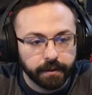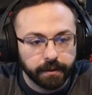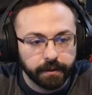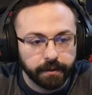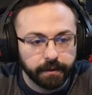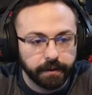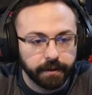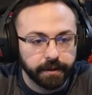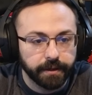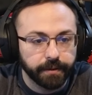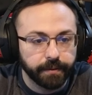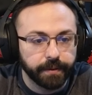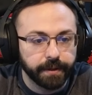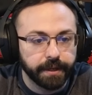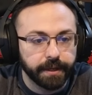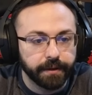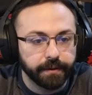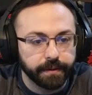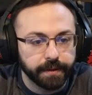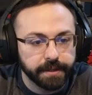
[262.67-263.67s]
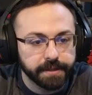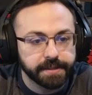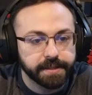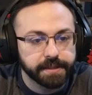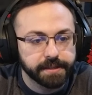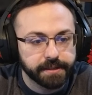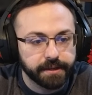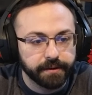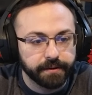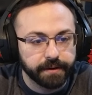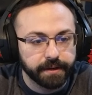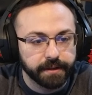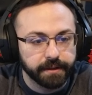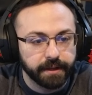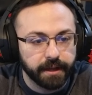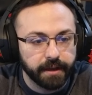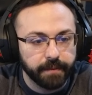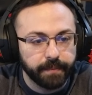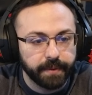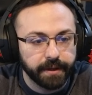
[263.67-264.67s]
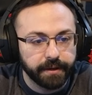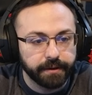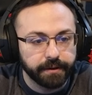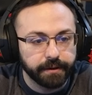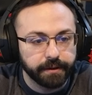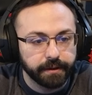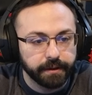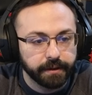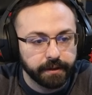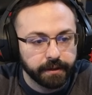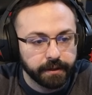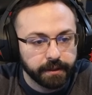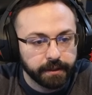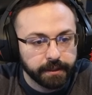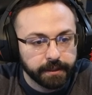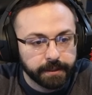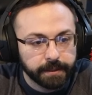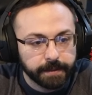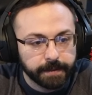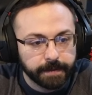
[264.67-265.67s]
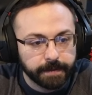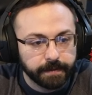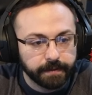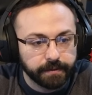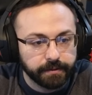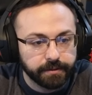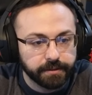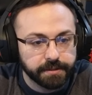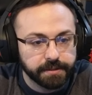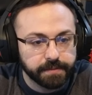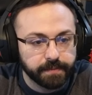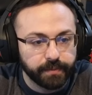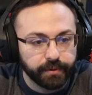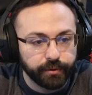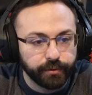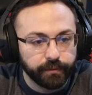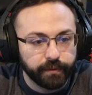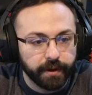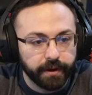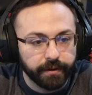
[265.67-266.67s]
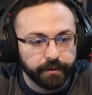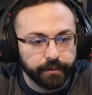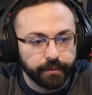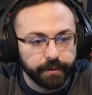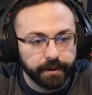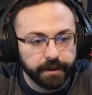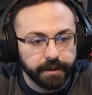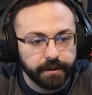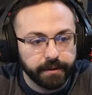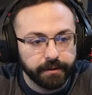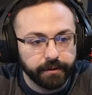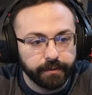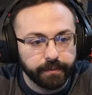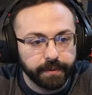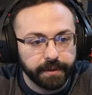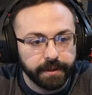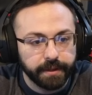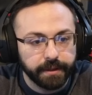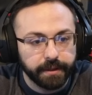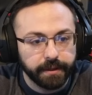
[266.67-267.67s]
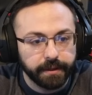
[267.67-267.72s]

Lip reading: There we go. This is going a lot better. Just move out of the way a little bit.